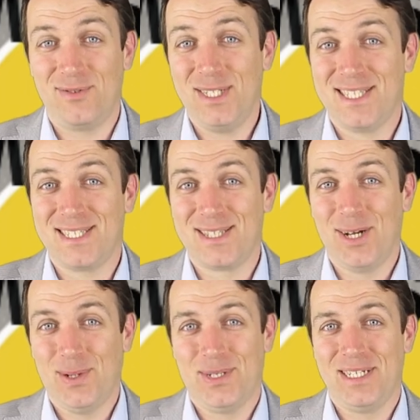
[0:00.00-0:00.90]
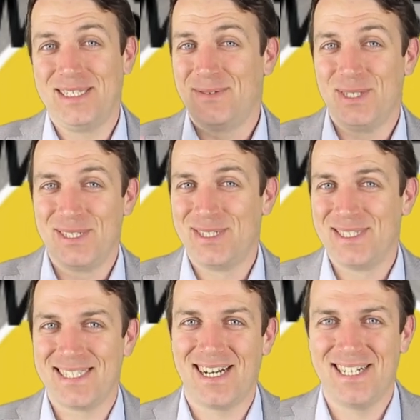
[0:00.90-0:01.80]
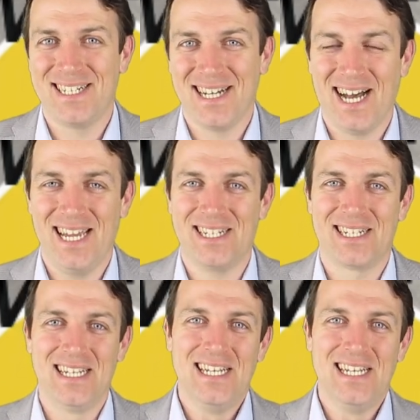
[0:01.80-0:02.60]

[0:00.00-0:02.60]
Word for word: risk is lower and the returns are higher.